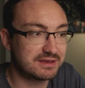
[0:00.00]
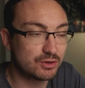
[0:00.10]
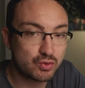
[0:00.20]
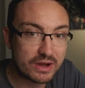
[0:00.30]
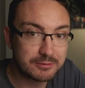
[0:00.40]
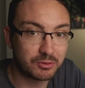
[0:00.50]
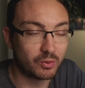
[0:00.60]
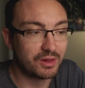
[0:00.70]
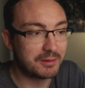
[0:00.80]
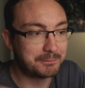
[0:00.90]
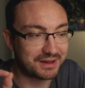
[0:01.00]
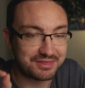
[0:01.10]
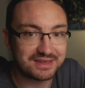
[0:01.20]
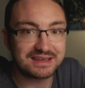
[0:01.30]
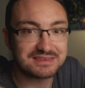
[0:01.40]
incredible, but I
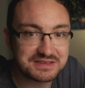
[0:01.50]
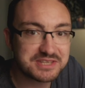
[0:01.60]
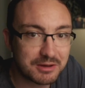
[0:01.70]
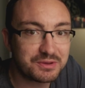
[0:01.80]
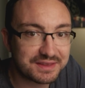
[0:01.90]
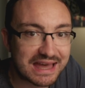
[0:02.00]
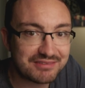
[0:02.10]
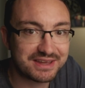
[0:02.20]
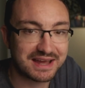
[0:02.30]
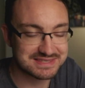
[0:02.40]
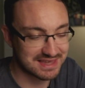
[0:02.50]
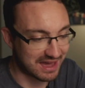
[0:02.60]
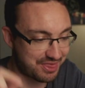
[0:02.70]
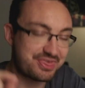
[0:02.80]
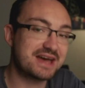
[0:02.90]
think it does come with a caveat,
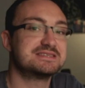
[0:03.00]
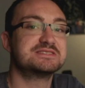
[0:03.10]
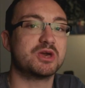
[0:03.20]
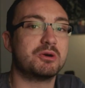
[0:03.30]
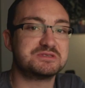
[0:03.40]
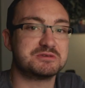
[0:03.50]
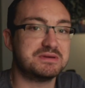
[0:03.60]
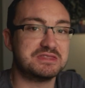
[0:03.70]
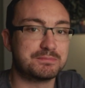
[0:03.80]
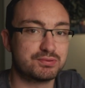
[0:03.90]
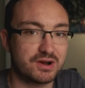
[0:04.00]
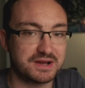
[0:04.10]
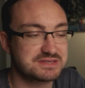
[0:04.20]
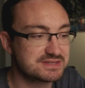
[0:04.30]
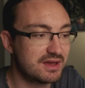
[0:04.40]
and that is going to be the
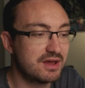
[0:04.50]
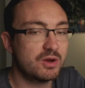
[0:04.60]
price.